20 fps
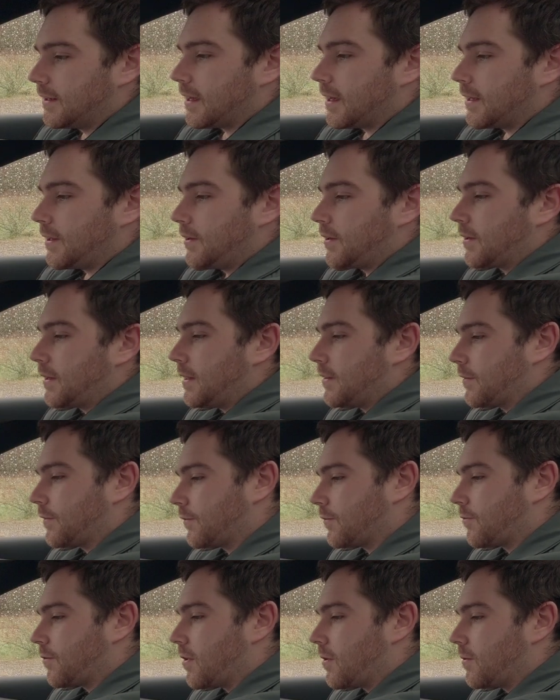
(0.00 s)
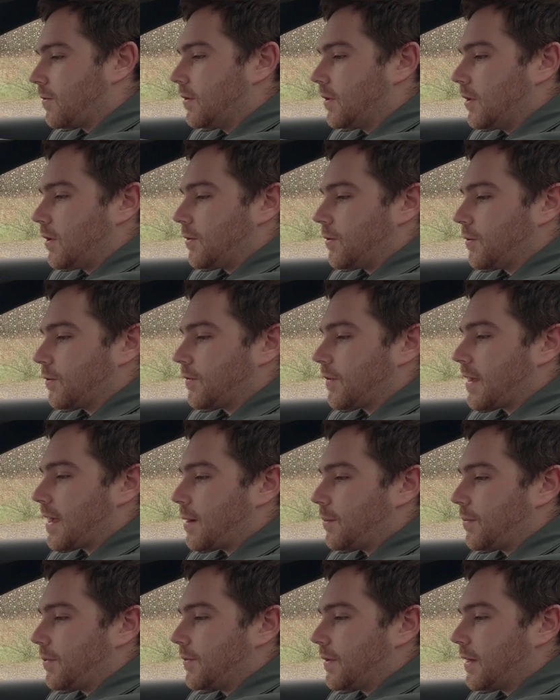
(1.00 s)
and you can either scroll or
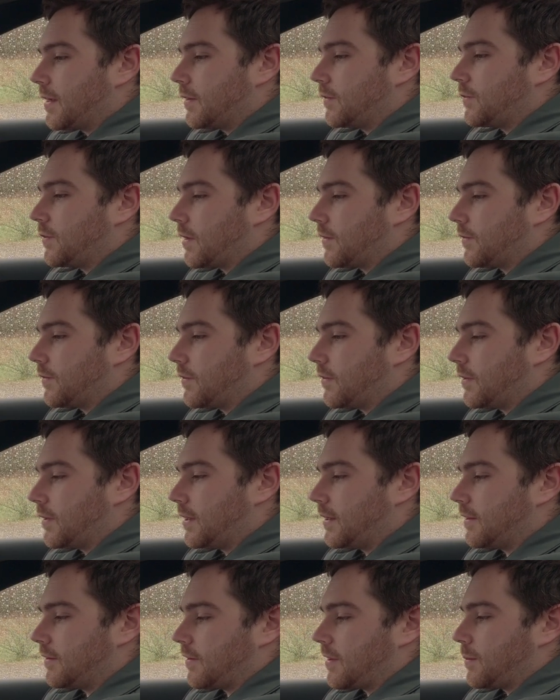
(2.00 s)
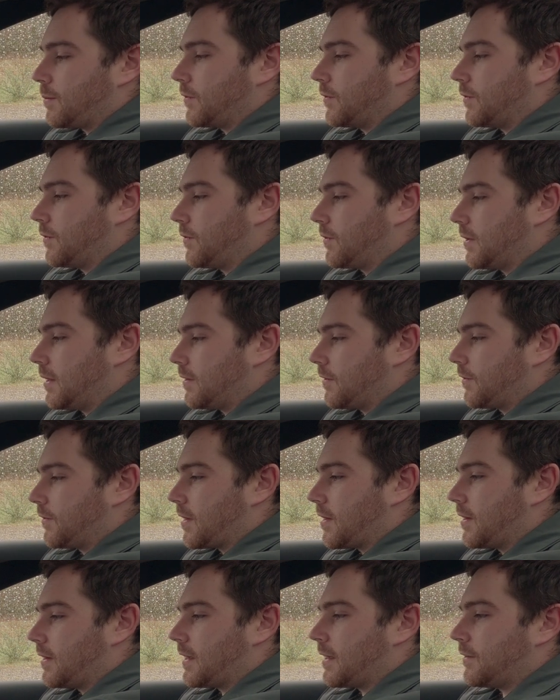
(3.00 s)
tap and adjust the temperatures on either
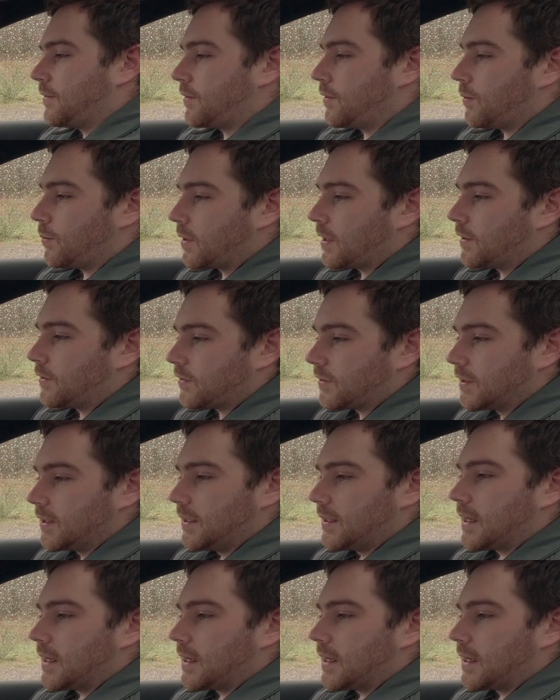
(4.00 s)
side as you wish.